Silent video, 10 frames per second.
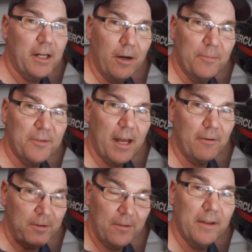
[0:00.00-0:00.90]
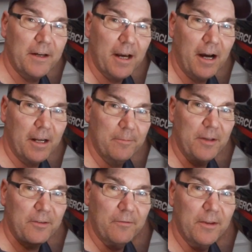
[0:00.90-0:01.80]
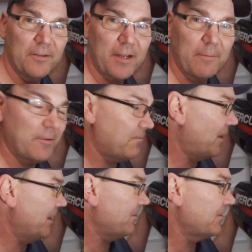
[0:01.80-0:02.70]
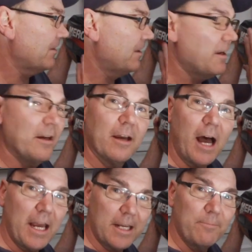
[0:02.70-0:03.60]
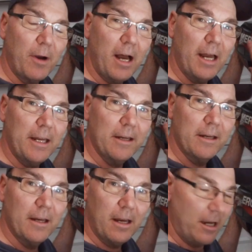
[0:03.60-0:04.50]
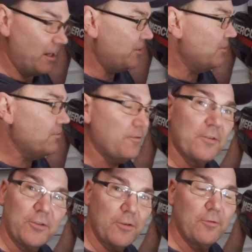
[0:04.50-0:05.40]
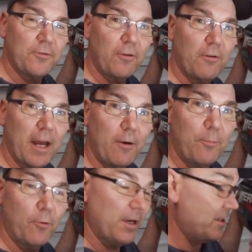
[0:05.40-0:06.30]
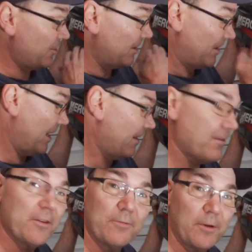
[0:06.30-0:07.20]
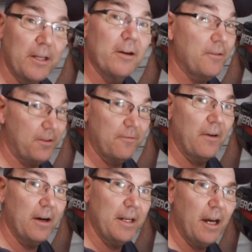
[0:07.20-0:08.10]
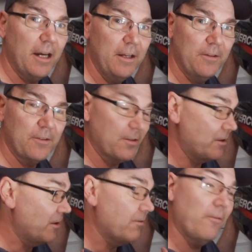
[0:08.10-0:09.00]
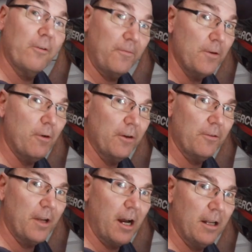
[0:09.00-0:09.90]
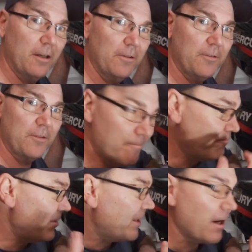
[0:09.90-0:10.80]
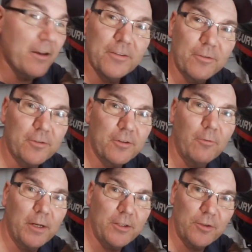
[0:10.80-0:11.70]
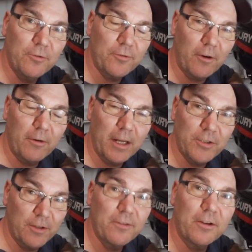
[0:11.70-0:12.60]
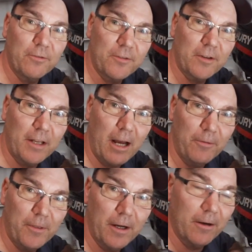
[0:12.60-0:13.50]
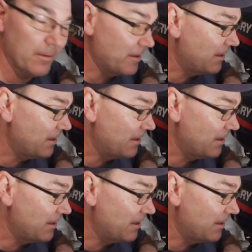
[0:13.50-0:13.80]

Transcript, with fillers: comes down to the economies of these types of things. I can buy a used two-stroke outboard engine like this one here that's very nice for a few hundred dollars. Because there's so many two-stroke engines that are still out there